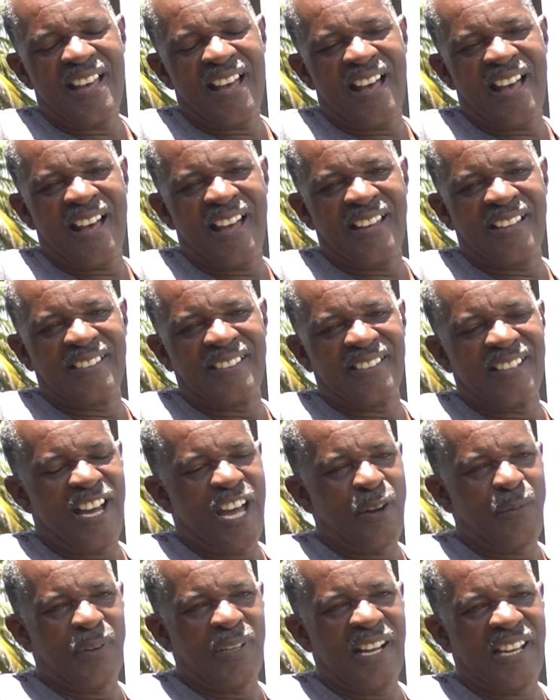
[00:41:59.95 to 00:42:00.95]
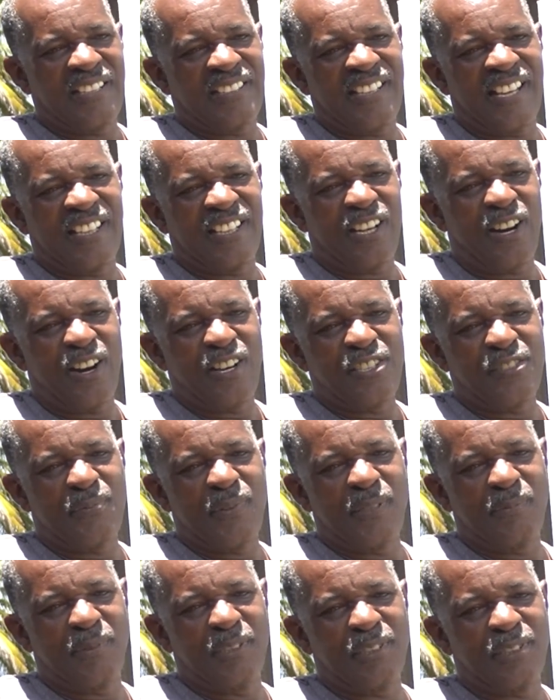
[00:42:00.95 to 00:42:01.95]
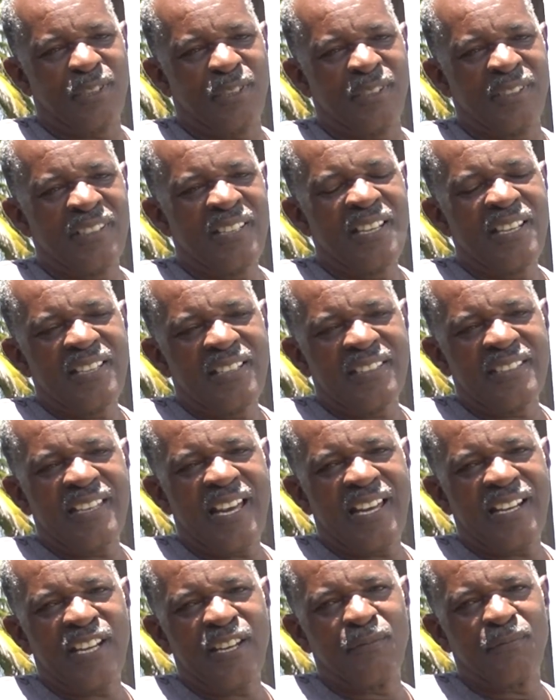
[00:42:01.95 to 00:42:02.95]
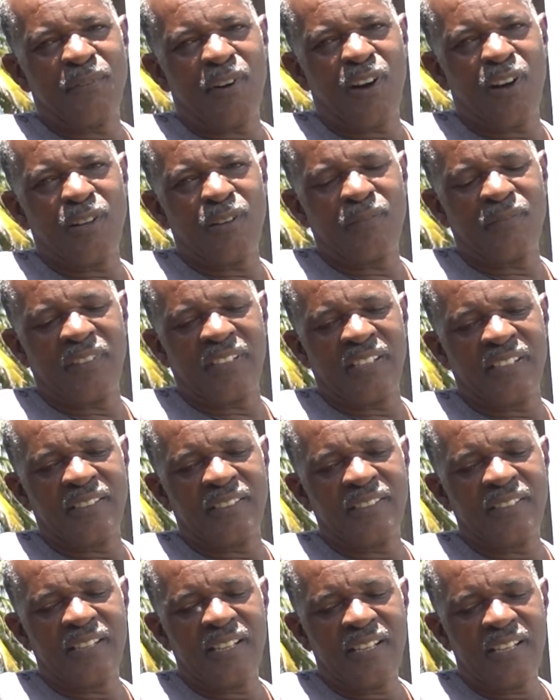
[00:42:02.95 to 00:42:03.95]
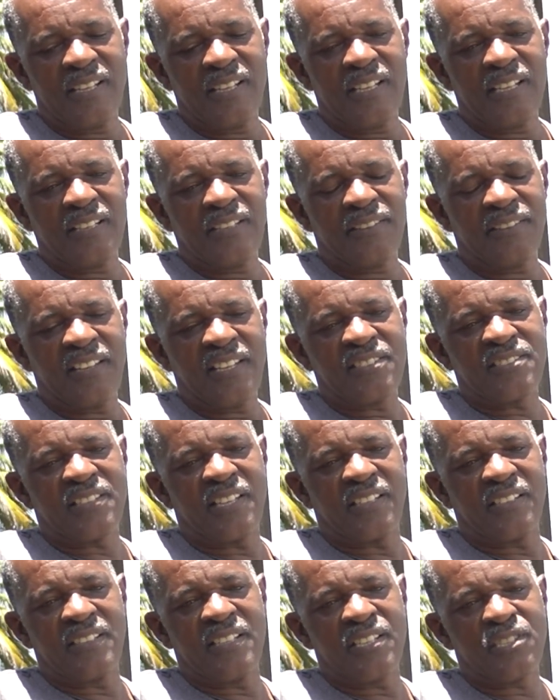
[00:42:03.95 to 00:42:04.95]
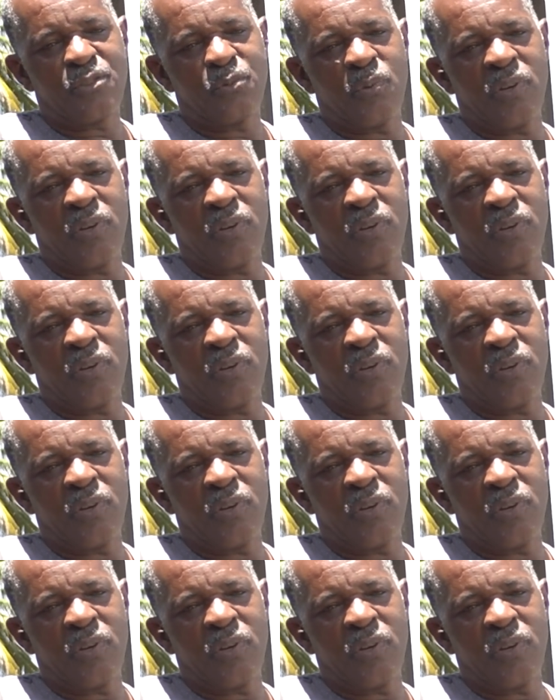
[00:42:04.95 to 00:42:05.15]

And I would like to encourage people to get involved in things like this,